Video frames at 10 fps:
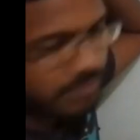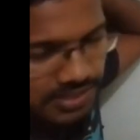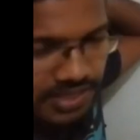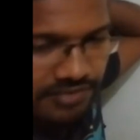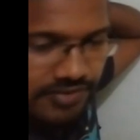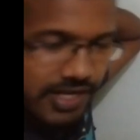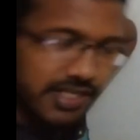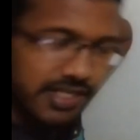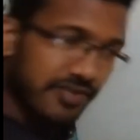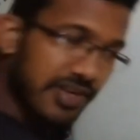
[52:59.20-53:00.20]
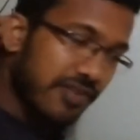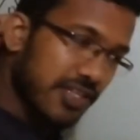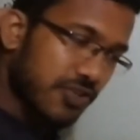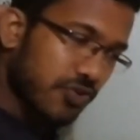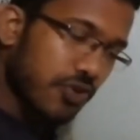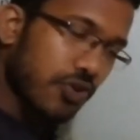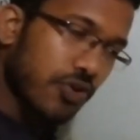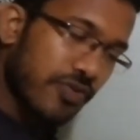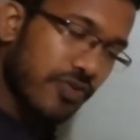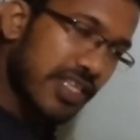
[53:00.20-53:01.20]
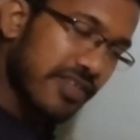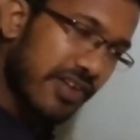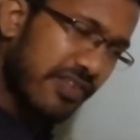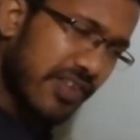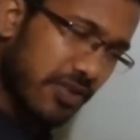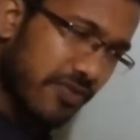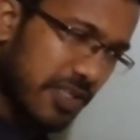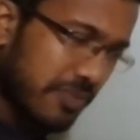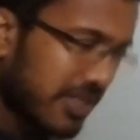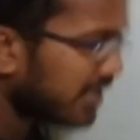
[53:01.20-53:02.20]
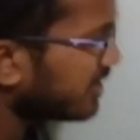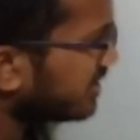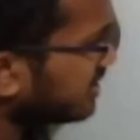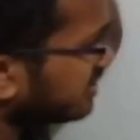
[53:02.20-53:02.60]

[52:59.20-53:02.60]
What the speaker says: asking what are the wavelengths you know? What is the wavelength of visible light?